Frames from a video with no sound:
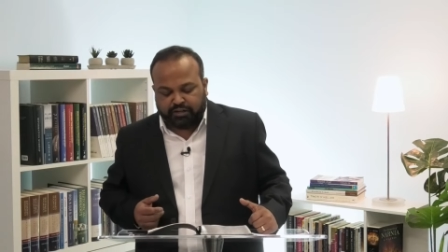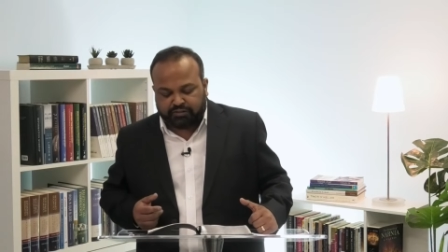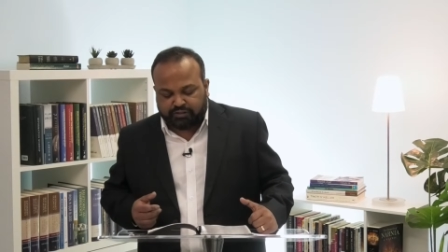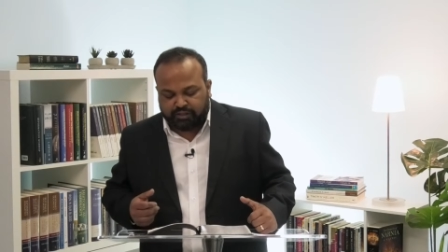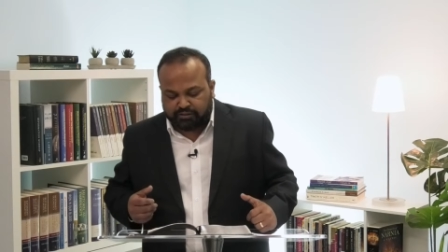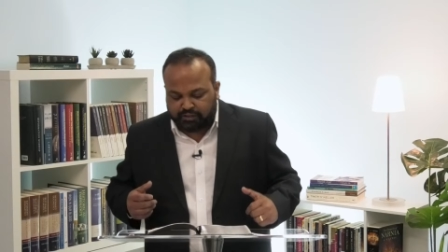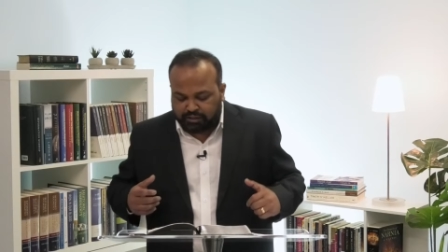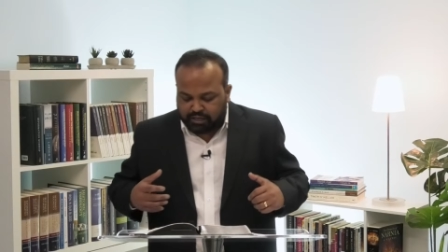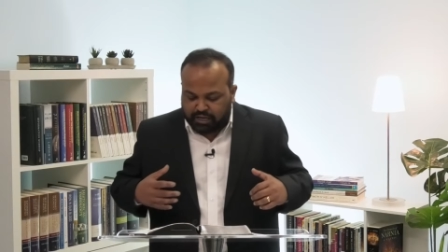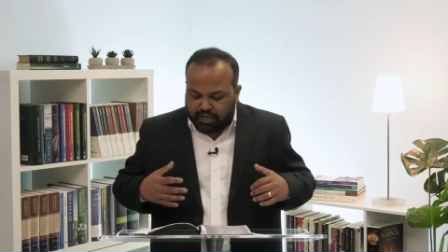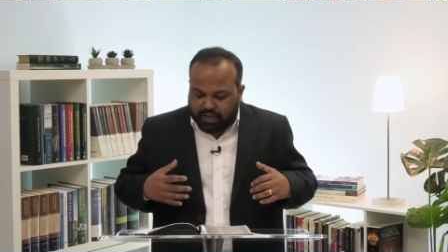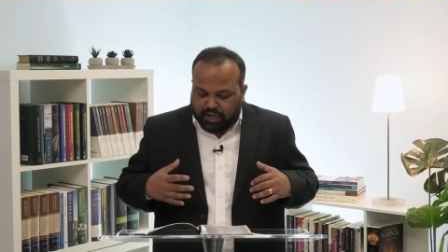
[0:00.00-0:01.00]
He says that
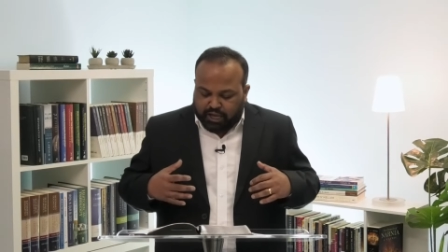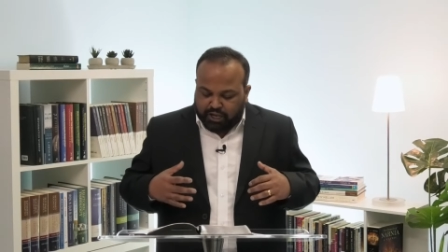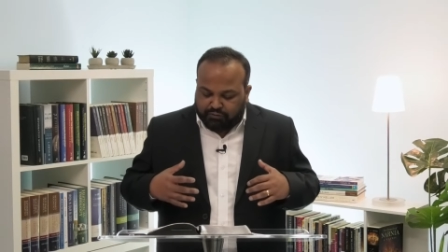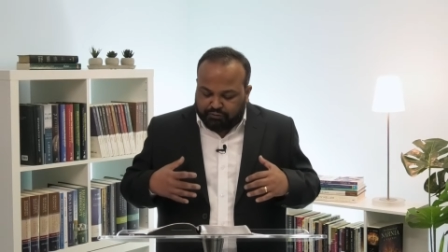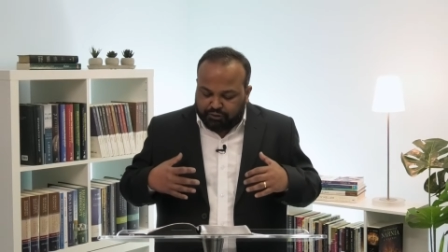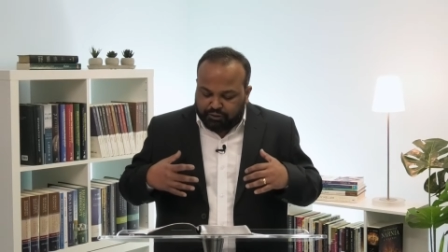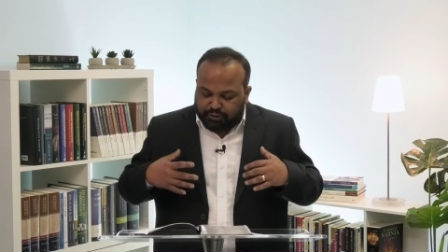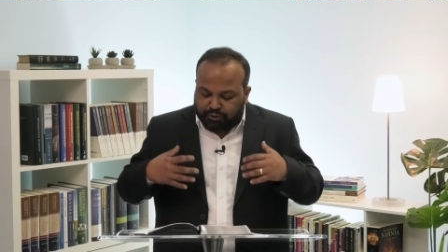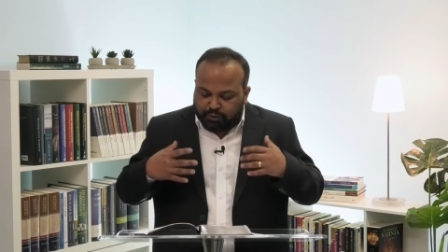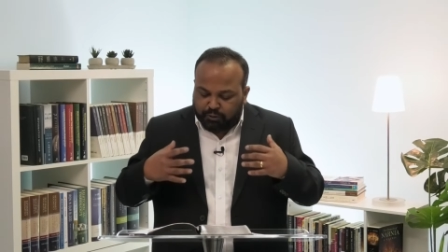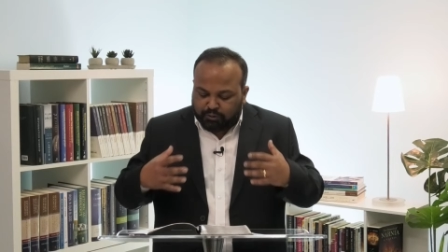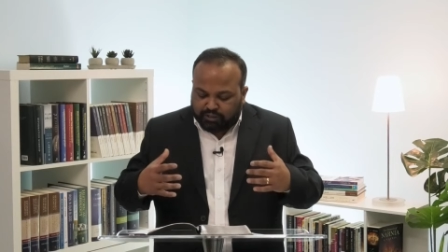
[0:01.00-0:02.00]
if you
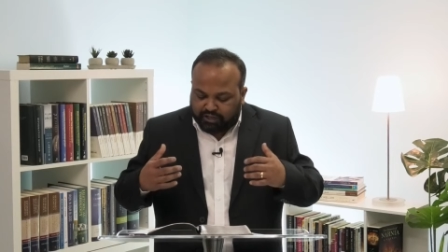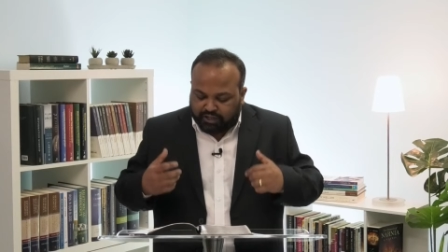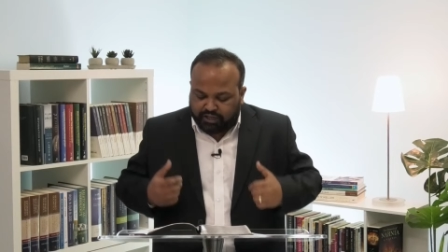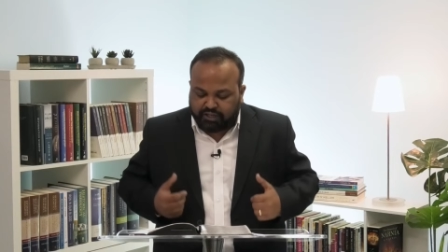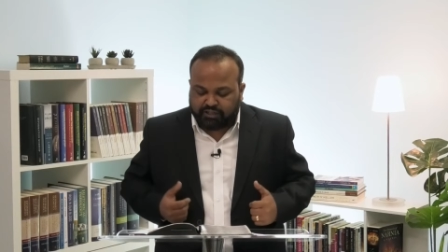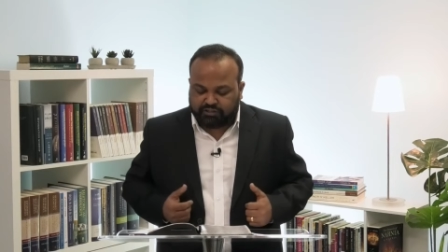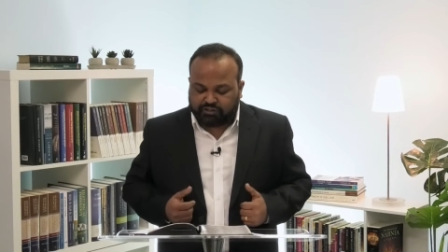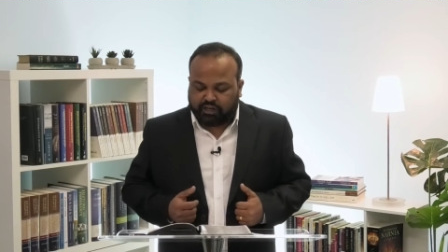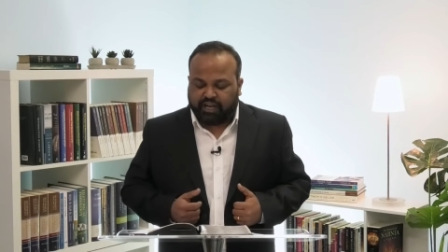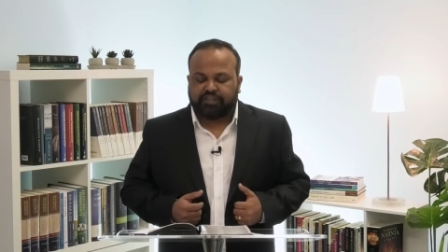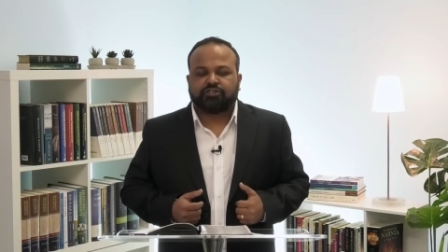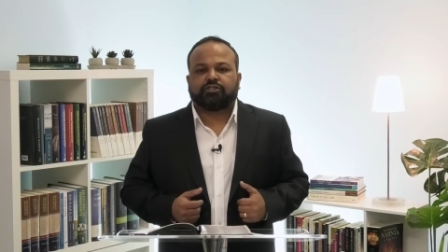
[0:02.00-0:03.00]
know that he is
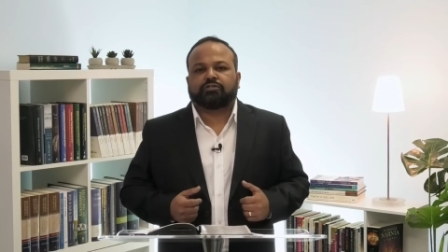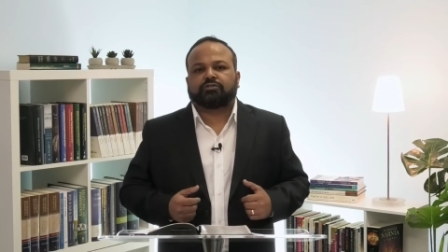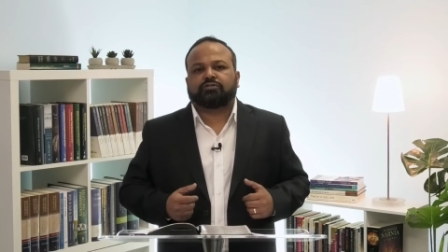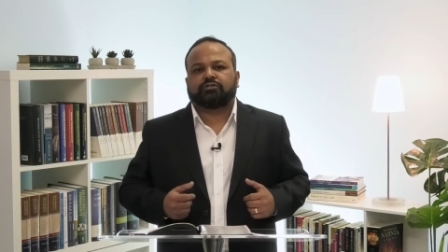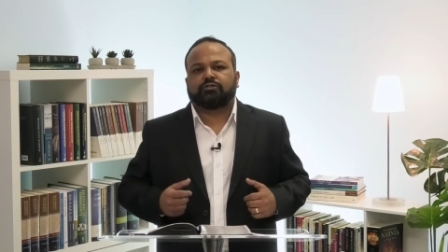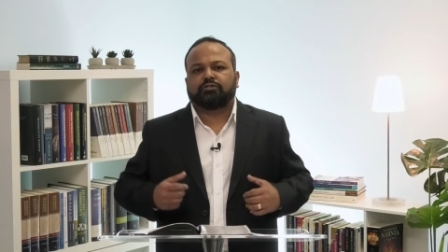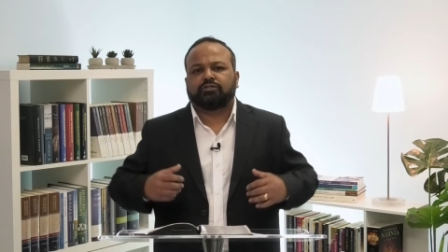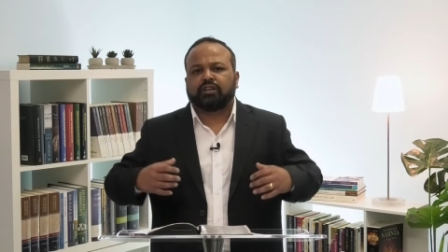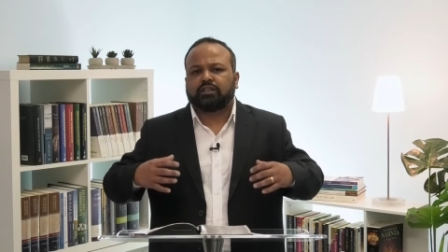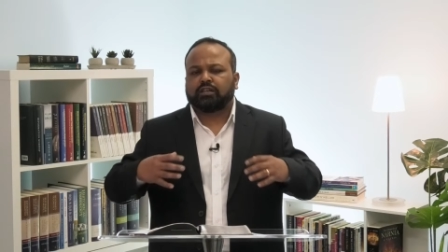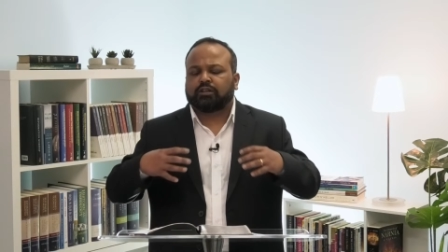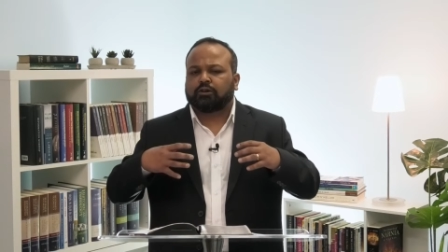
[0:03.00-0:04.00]
righteous, so he's
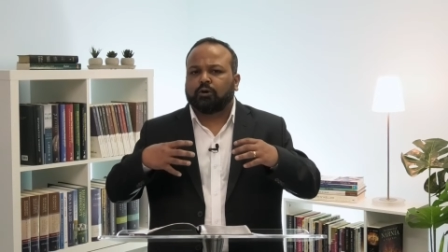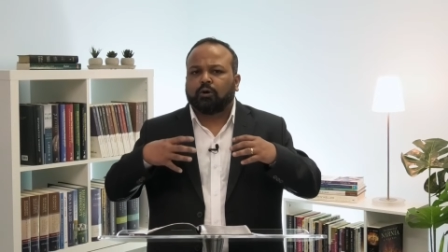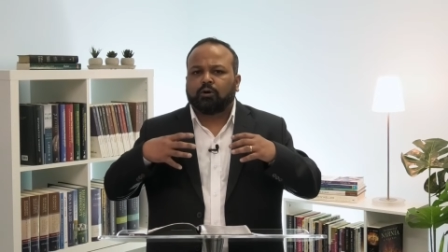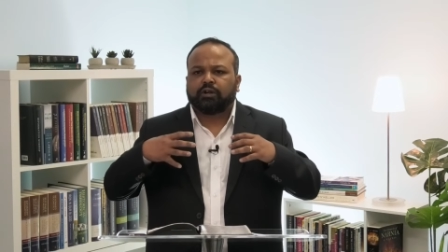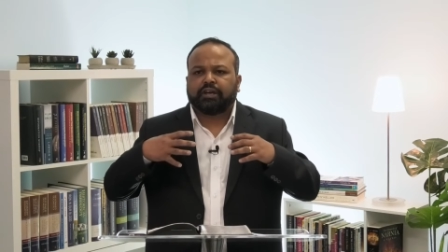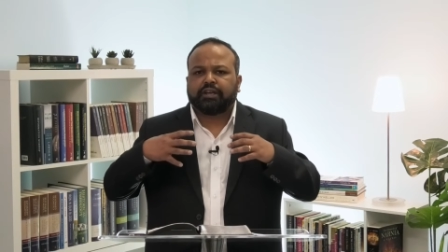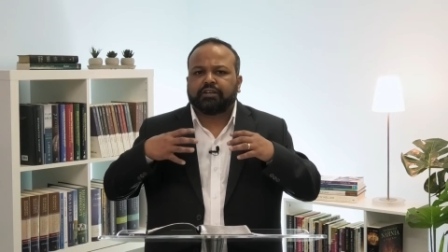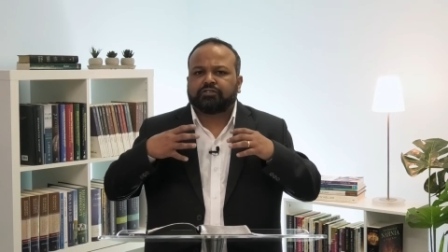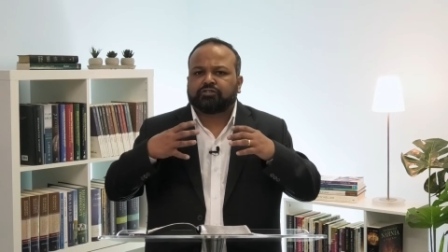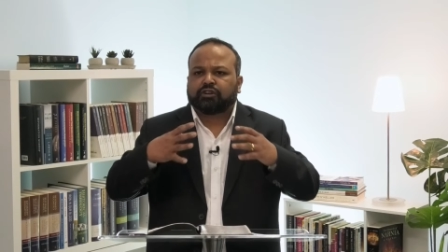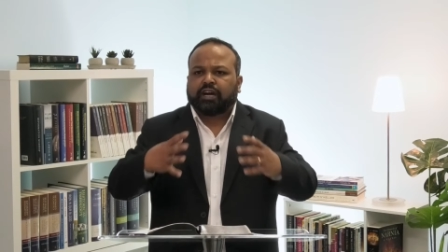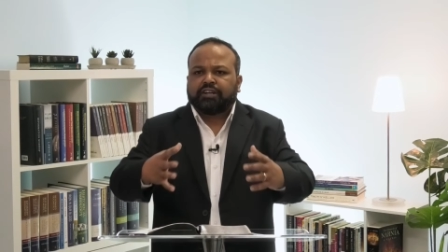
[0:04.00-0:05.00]
saying that God
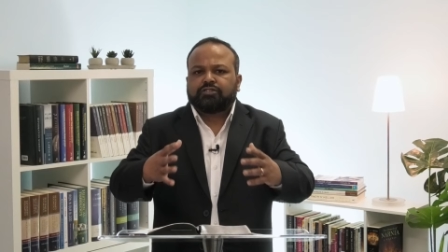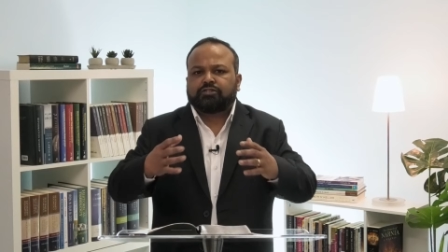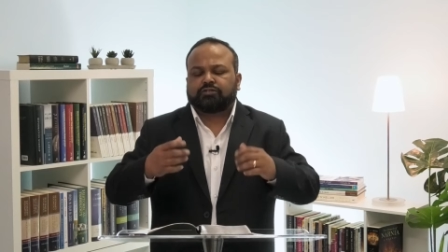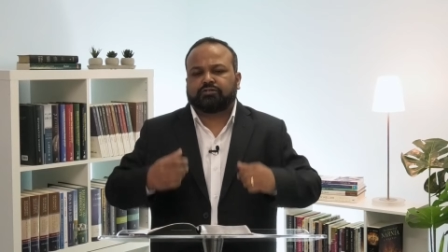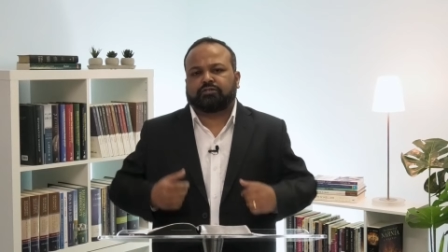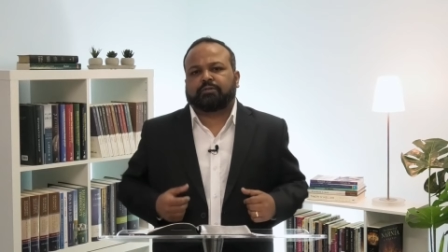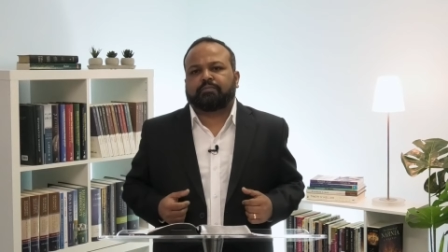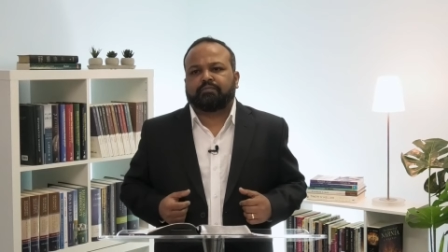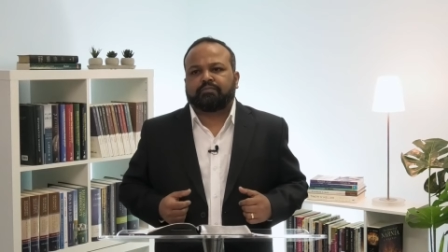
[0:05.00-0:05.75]
is righteous.